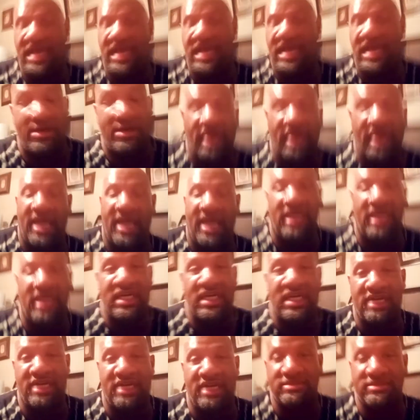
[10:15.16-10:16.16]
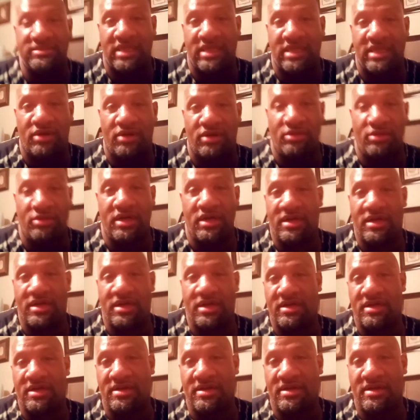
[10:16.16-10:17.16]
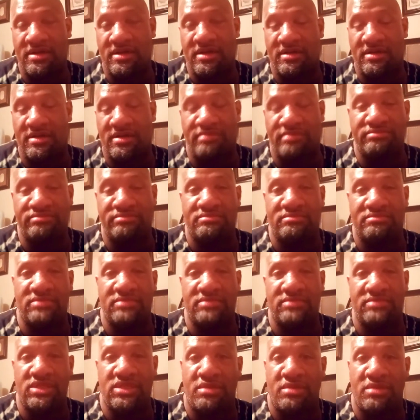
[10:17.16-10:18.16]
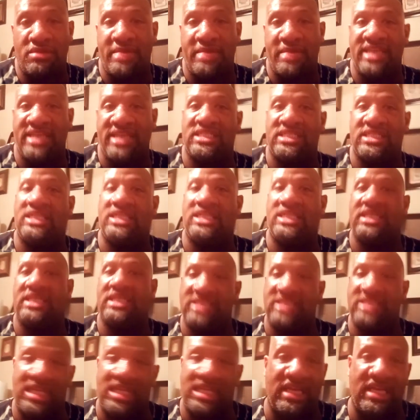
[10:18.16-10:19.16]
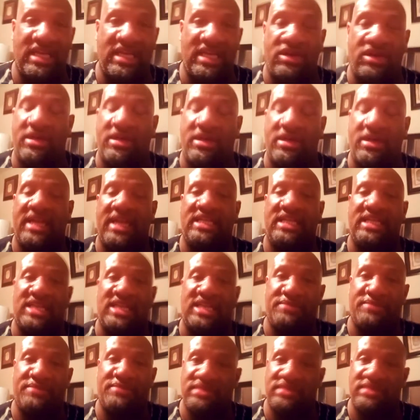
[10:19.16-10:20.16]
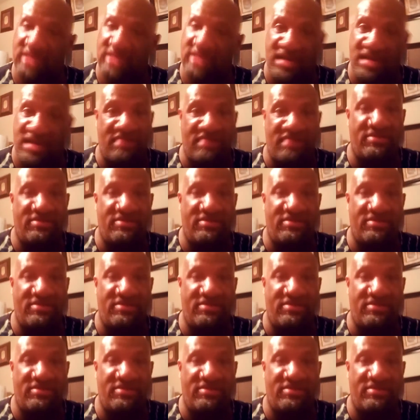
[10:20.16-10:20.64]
hang-ups on masculinity and all of that type of stuff,